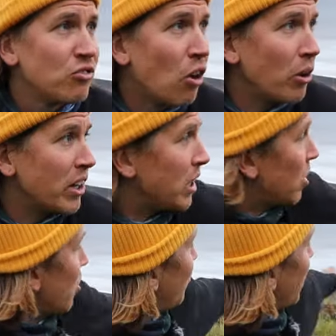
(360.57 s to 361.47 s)
rolling in
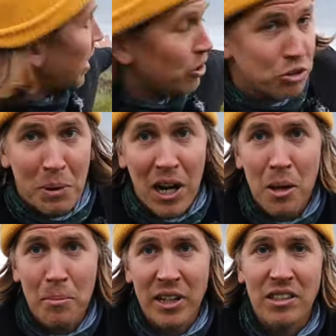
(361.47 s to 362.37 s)
over the hills
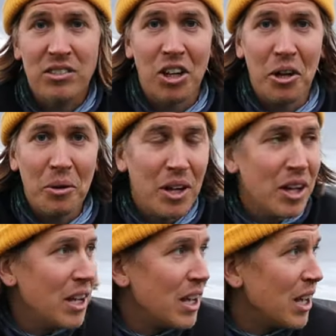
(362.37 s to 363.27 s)
behind me. So
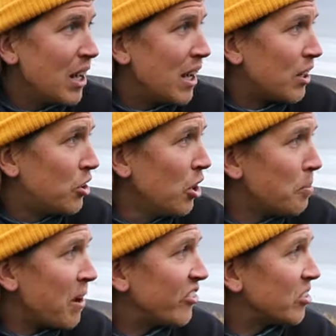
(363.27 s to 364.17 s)
could
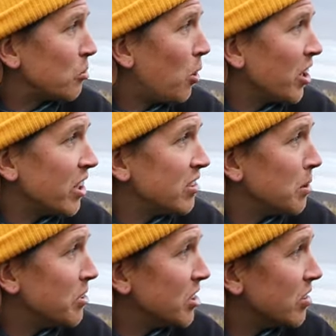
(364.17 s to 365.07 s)
make for some quite nice
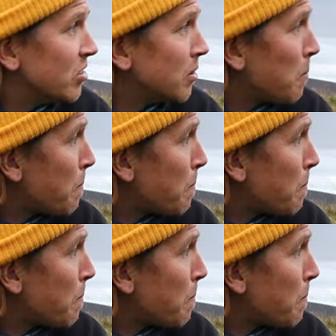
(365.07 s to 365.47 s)
images.